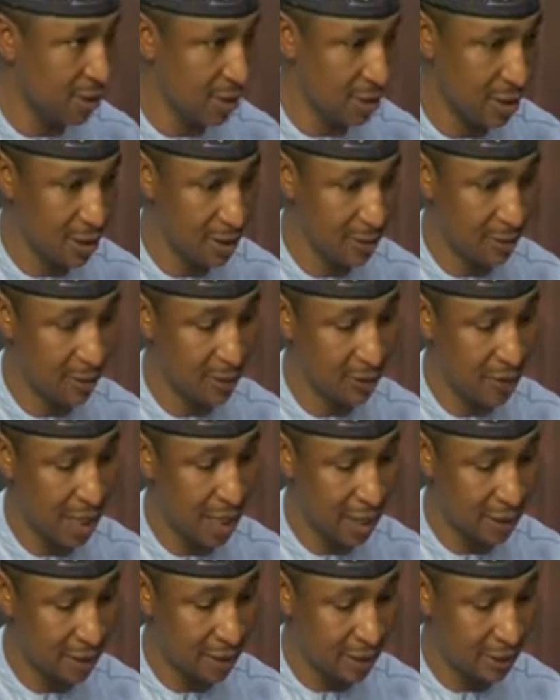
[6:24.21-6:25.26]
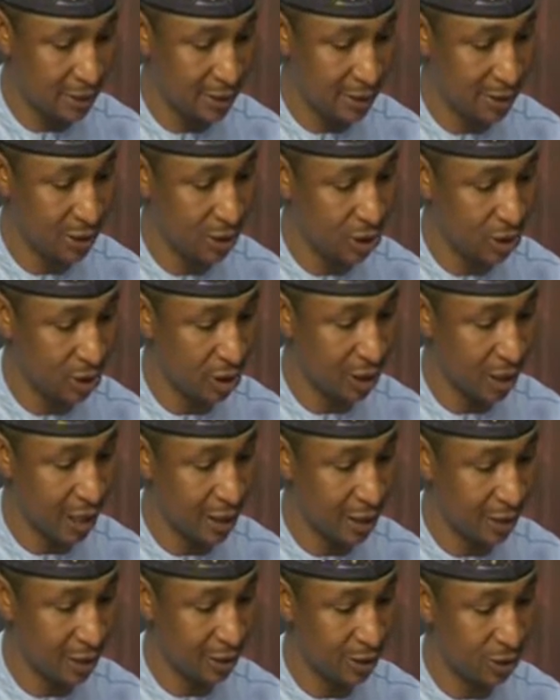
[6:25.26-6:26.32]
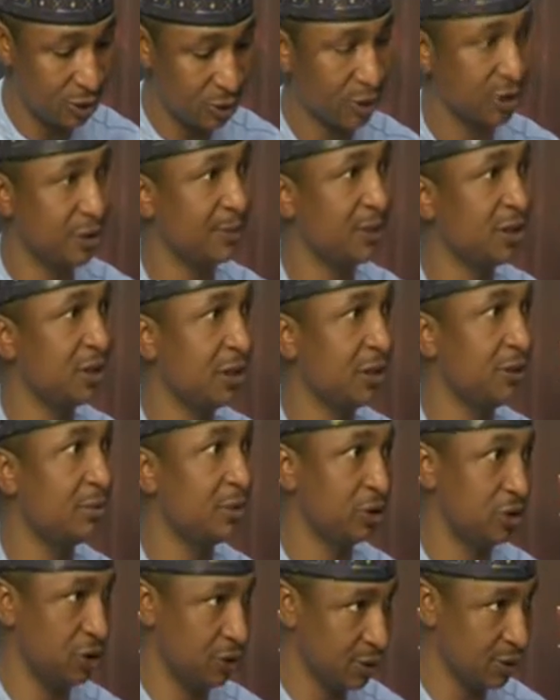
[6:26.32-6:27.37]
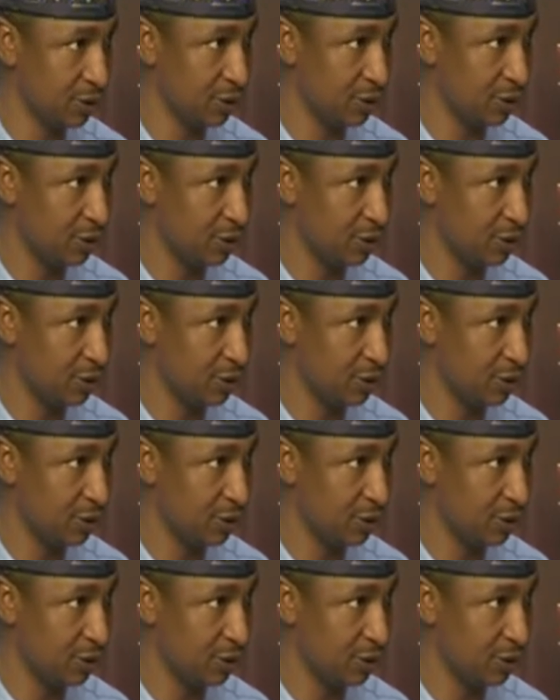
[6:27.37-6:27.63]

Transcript: Uh, because INEC, and, uh, INEC enjoys special budget.